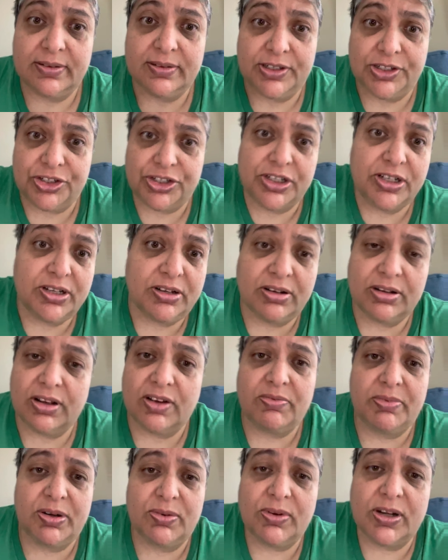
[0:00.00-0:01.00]
Is she on a
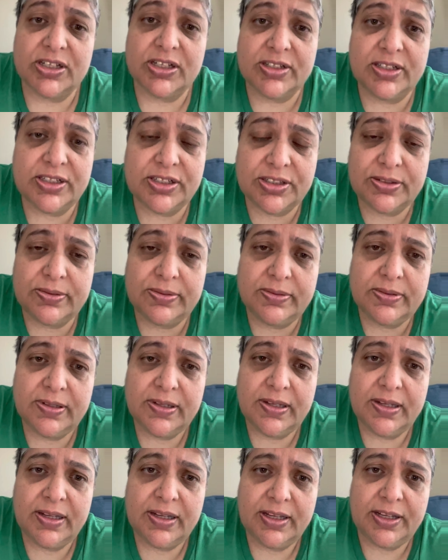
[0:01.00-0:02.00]
government watch list too?
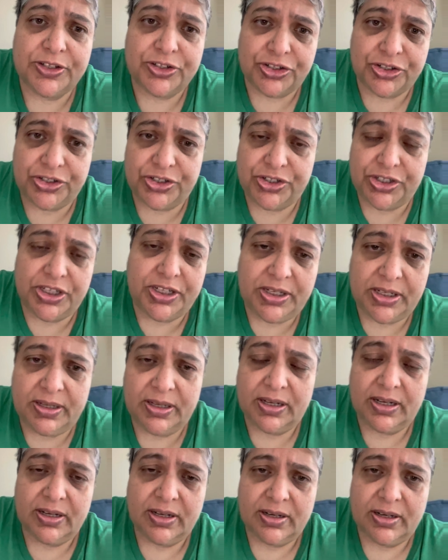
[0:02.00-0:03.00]
Is
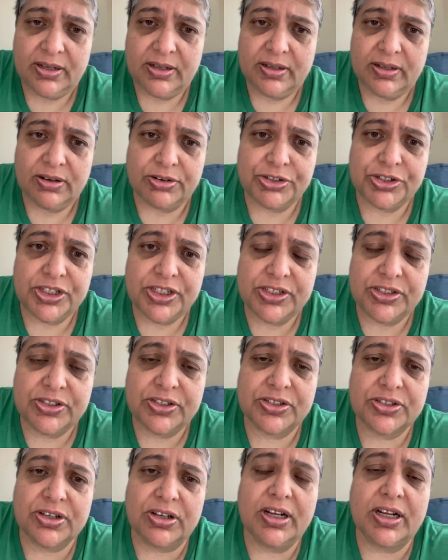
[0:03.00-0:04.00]
she, or she's
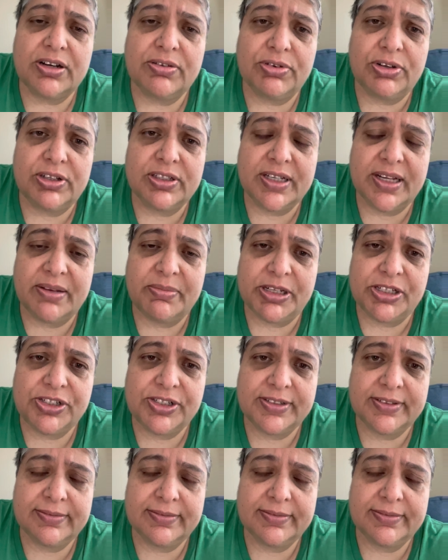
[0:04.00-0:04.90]
just collateral damage?